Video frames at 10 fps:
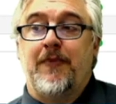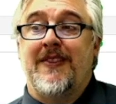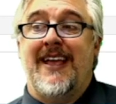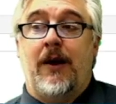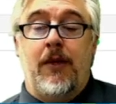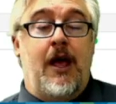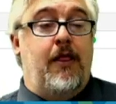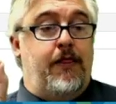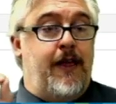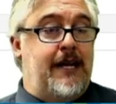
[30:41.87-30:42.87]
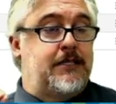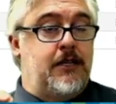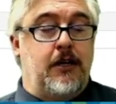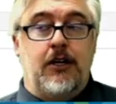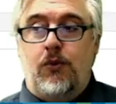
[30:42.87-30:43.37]
Now that's
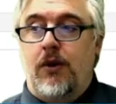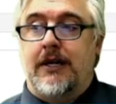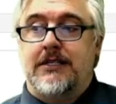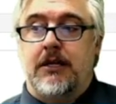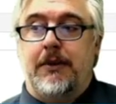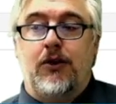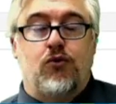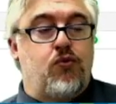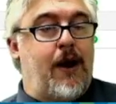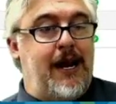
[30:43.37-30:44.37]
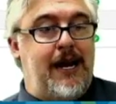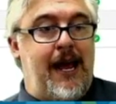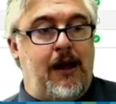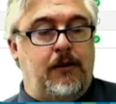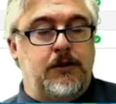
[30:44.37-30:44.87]
not going to work. It's going to be grayed
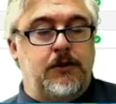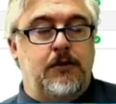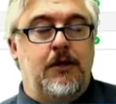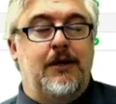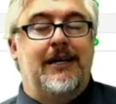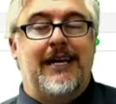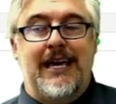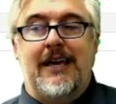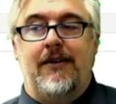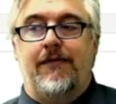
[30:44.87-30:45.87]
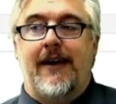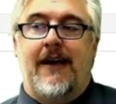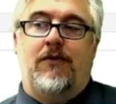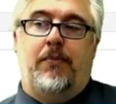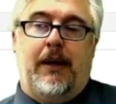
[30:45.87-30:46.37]
out if I
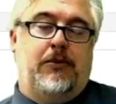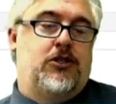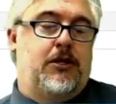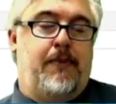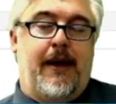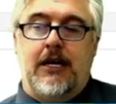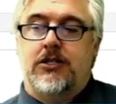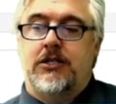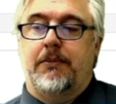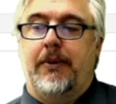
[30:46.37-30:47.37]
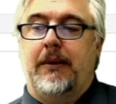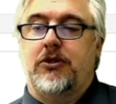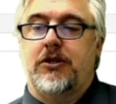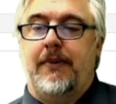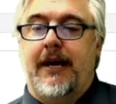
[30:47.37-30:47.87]
haven't published the page. To publish
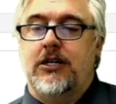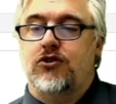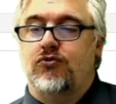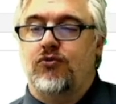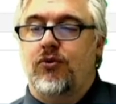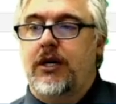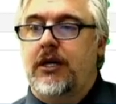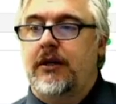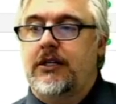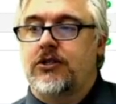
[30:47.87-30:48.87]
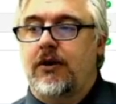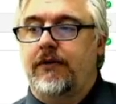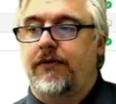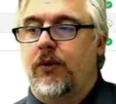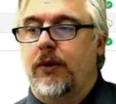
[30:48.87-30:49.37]
the page is really
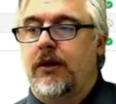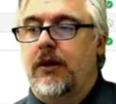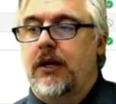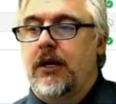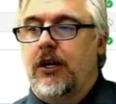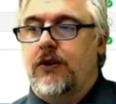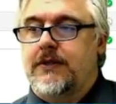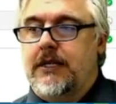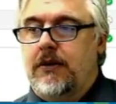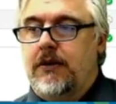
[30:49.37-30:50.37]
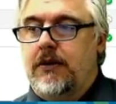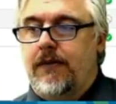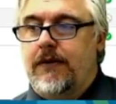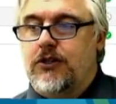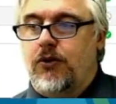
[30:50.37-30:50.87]
straightforward. You see we have
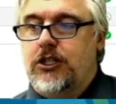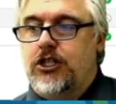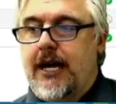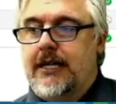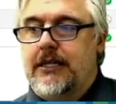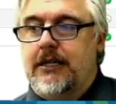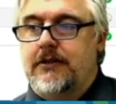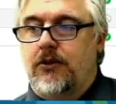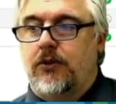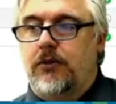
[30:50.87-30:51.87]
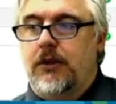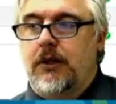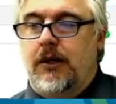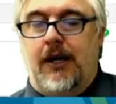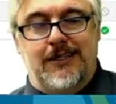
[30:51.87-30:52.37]
these green checks and these little
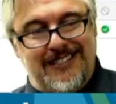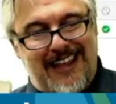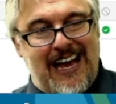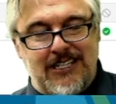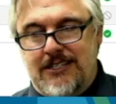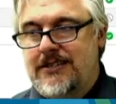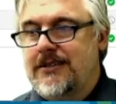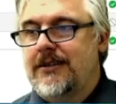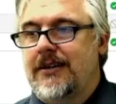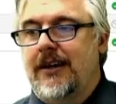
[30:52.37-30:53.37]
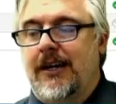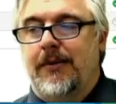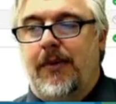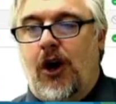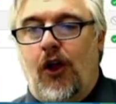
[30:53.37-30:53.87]
slashes.
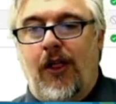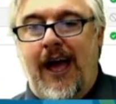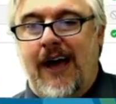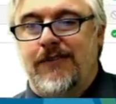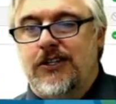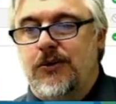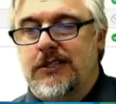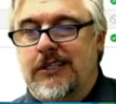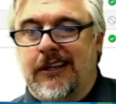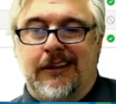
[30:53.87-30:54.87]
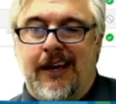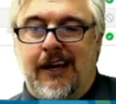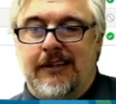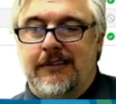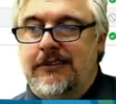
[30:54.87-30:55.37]
All I have to do is click
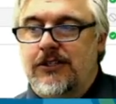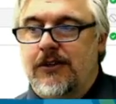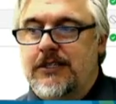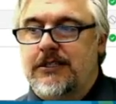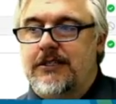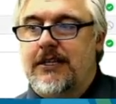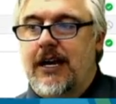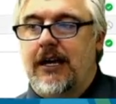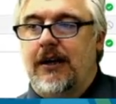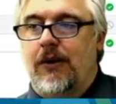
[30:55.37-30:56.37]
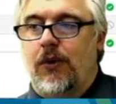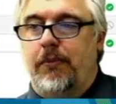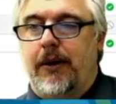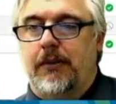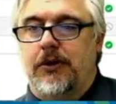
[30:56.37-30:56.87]
that. So let's just say I want
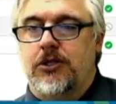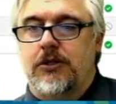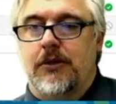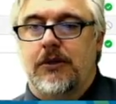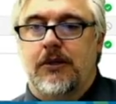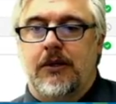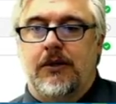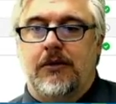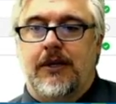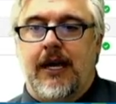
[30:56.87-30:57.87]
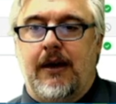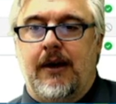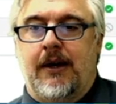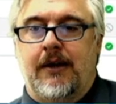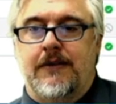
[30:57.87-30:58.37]
to publish
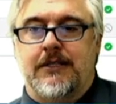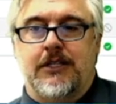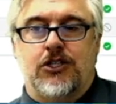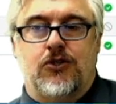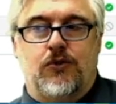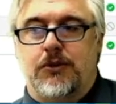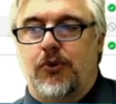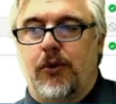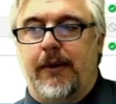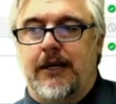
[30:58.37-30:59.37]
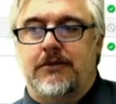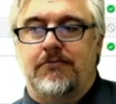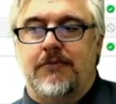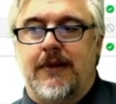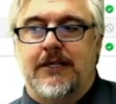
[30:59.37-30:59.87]
this additional support page.
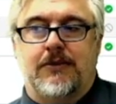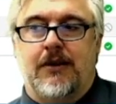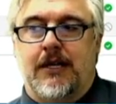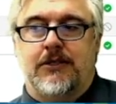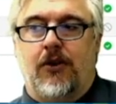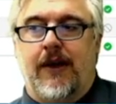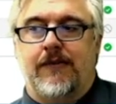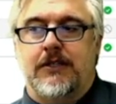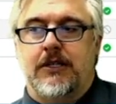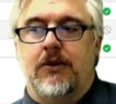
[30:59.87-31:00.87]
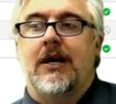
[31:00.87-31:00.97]
That's all I have to do.